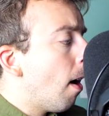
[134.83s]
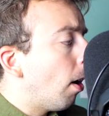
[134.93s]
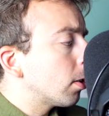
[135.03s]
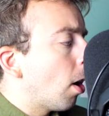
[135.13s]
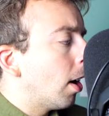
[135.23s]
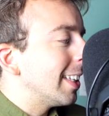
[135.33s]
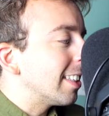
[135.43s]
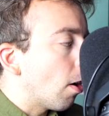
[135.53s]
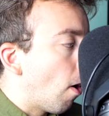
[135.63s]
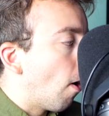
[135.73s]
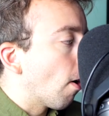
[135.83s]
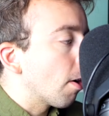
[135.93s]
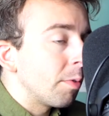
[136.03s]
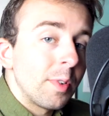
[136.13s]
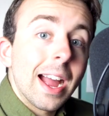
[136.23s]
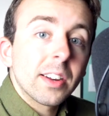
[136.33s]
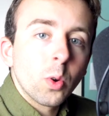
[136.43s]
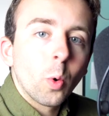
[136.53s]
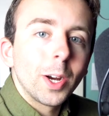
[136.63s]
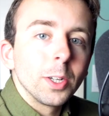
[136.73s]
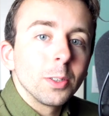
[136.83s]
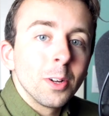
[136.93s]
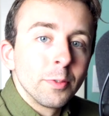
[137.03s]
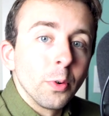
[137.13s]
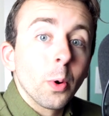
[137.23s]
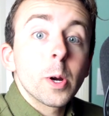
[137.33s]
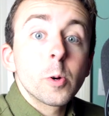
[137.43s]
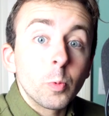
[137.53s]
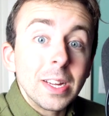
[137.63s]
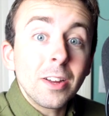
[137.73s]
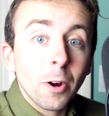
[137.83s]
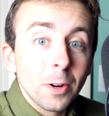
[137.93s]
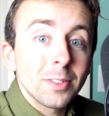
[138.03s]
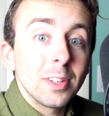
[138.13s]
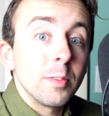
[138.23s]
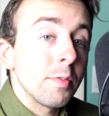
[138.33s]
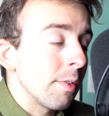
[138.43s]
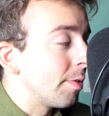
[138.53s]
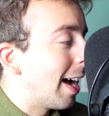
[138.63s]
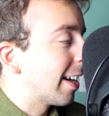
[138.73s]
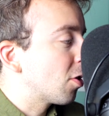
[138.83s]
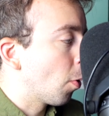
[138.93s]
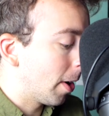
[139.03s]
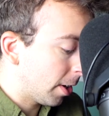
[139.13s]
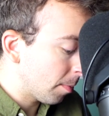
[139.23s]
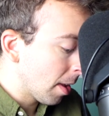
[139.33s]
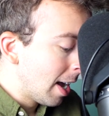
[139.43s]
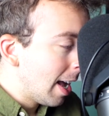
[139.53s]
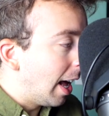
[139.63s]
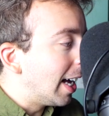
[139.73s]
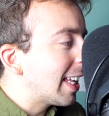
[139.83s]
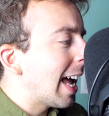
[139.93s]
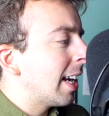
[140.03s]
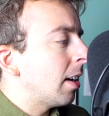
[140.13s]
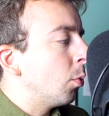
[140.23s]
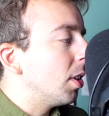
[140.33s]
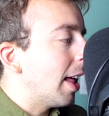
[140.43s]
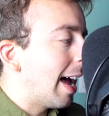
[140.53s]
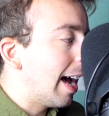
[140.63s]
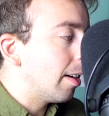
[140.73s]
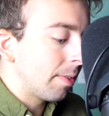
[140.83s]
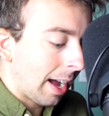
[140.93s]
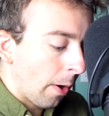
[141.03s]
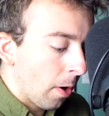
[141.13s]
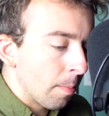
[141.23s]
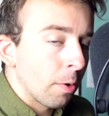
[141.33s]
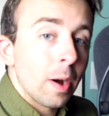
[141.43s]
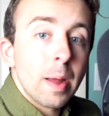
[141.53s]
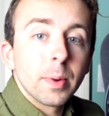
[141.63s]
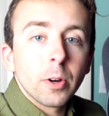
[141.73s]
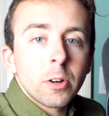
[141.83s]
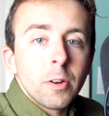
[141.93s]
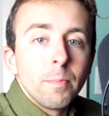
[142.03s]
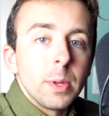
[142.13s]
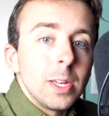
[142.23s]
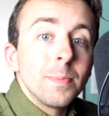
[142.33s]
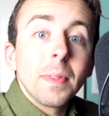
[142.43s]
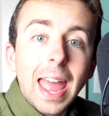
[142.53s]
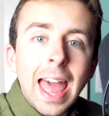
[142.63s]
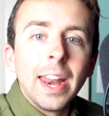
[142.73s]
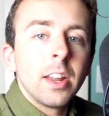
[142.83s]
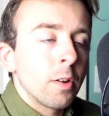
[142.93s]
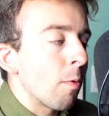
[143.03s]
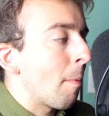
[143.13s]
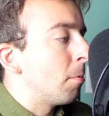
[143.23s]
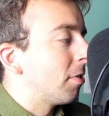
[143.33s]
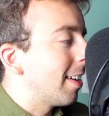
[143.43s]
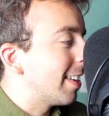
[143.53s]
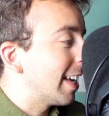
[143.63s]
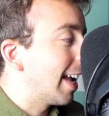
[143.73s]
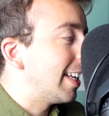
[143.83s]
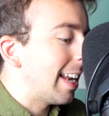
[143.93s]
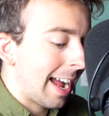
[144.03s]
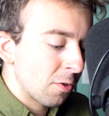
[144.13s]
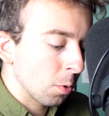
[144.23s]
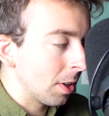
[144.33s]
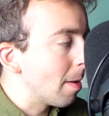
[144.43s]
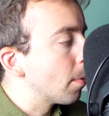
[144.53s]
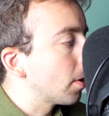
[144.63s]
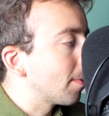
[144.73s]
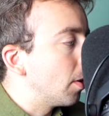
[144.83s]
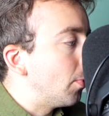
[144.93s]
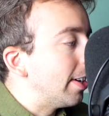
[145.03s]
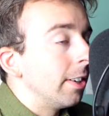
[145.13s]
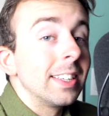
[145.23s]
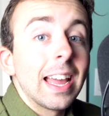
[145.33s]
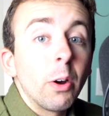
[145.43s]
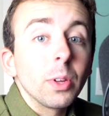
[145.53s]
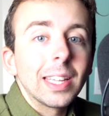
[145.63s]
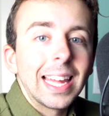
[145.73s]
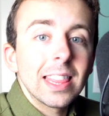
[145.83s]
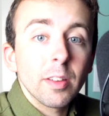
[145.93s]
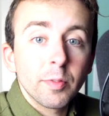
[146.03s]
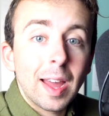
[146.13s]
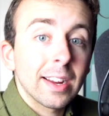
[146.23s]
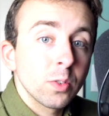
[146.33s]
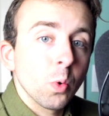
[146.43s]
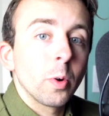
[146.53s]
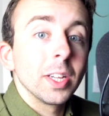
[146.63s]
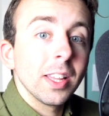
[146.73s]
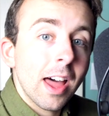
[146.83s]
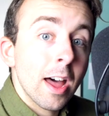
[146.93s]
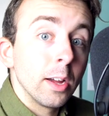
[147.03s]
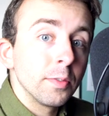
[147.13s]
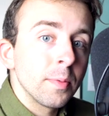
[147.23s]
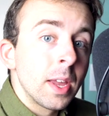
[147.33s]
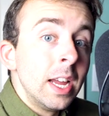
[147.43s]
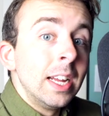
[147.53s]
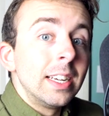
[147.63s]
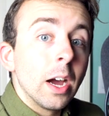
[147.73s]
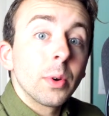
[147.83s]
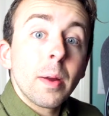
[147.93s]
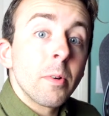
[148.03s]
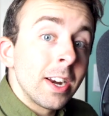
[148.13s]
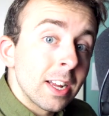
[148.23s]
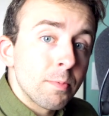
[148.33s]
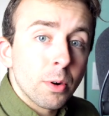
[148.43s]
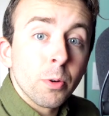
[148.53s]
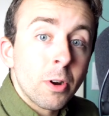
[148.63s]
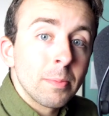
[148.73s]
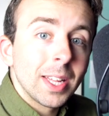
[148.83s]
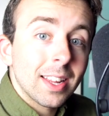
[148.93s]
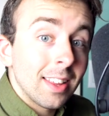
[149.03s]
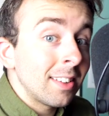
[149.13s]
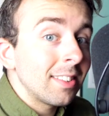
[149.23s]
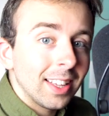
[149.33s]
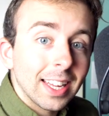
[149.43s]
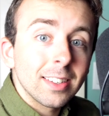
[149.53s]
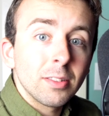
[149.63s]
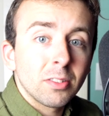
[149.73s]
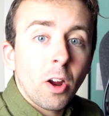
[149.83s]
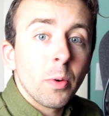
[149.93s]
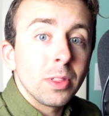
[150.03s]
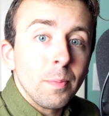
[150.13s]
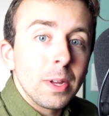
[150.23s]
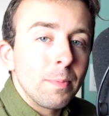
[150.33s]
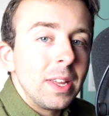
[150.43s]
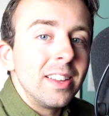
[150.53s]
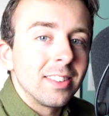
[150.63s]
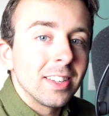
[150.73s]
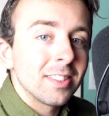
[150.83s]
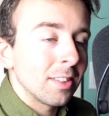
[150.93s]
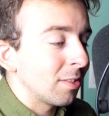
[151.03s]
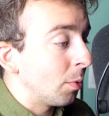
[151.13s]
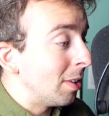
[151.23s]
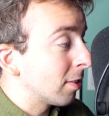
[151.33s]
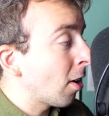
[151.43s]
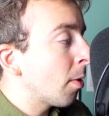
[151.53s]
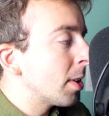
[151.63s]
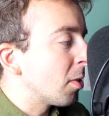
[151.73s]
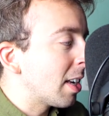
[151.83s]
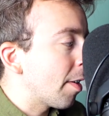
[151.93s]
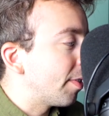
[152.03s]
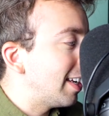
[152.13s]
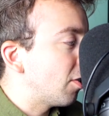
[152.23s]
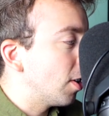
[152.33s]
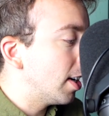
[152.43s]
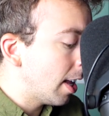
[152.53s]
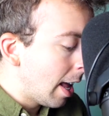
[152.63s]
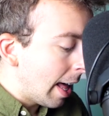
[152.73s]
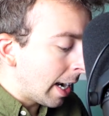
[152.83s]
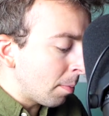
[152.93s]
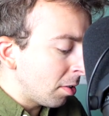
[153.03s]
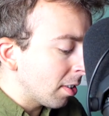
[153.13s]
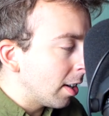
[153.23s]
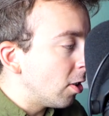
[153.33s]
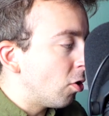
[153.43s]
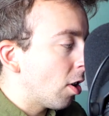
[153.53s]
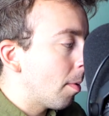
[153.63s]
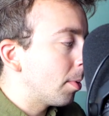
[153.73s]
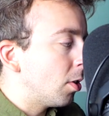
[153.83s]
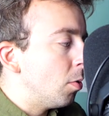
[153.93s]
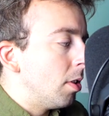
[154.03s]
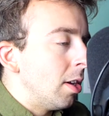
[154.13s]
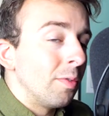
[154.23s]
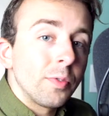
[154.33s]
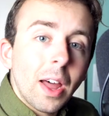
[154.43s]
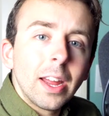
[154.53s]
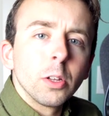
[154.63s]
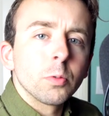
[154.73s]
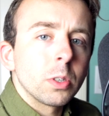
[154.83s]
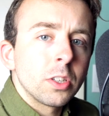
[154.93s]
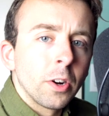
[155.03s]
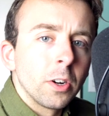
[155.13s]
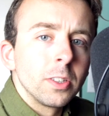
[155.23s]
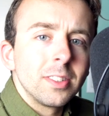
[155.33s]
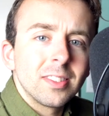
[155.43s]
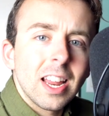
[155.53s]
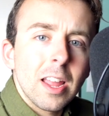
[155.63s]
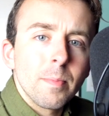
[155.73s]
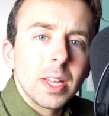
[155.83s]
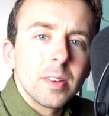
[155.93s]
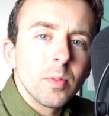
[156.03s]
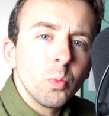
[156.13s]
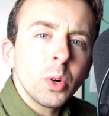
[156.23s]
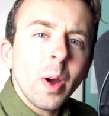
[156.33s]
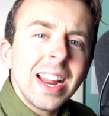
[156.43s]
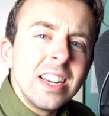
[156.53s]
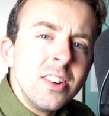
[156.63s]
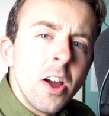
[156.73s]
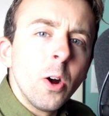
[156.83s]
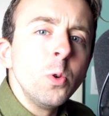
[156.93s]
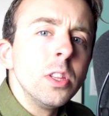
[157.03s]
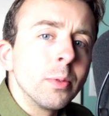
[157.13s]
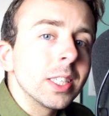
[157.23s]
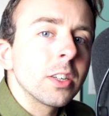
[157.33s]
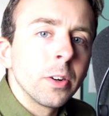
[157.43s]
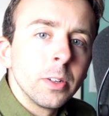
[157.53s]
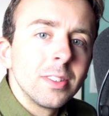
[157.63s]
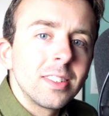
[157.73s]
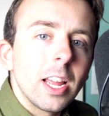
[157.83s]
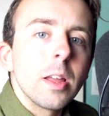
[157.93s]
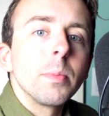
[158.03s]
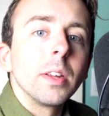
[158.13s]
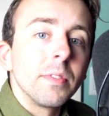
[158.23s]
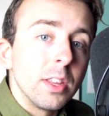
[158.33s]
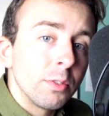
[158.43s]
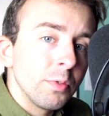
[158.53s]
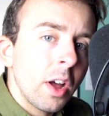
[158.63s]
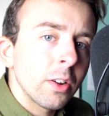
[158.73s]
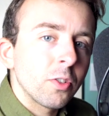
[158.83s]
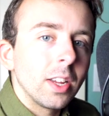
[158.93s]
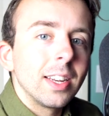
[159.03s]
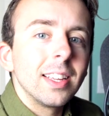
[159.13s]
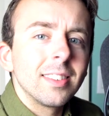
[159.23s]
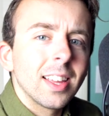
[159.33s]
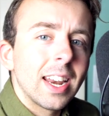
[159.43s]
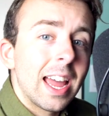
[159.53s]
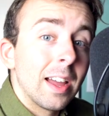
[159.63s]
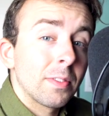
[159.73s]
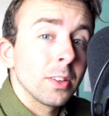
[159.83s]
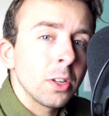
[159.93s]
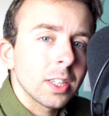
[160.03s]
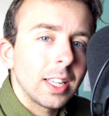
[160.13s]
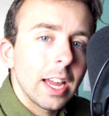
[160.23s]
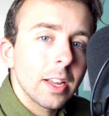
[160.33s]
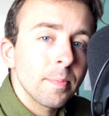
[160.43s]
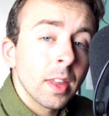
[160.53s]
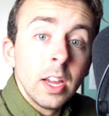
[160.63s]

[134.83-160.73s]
I'll call it R factorial for recursive factorial. Again, we'll have our parameter be n, representing any natural number that we could calculate the factorial of. Now, when I'm writing a program like this, I like to start with the big pieces. So we start with our definition, and I'm just going to jump to the final return statement. What do I know the return statement of this function is going to have to look like?